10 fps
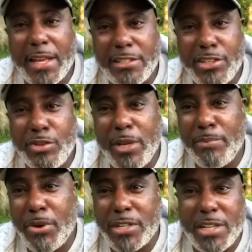I said, you
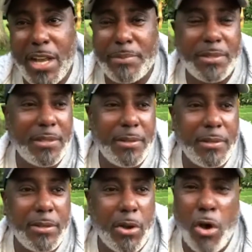eat pork chops?
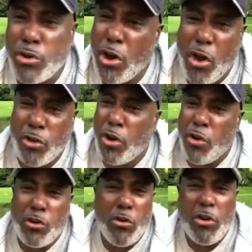Oh, no,
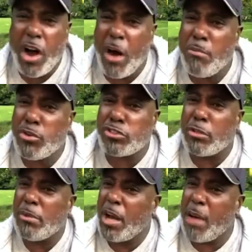no, no. I'm
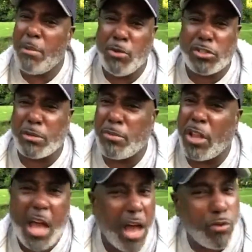Muslim. I'm a Muslim,
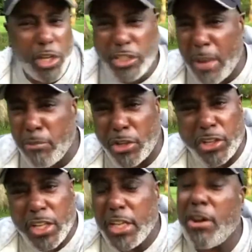bro. I don't eat that,
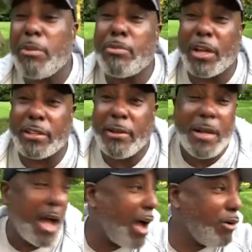brother. He called me brother.
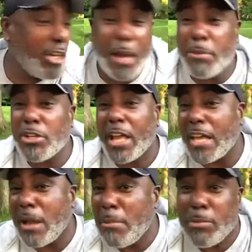I don't eat that.
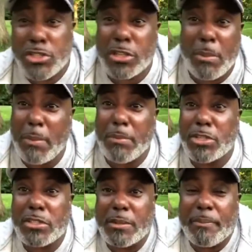I'm a Muslim. I'm a
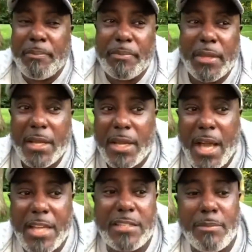Muslim.
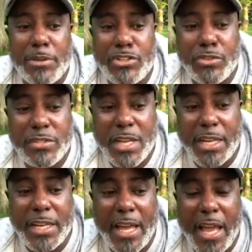I said, but you are
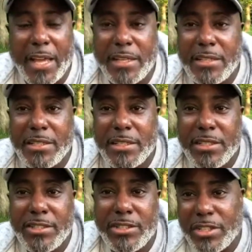selling that
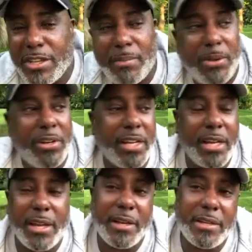to the
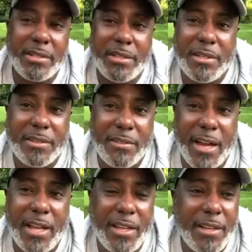community,
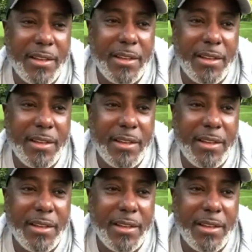right?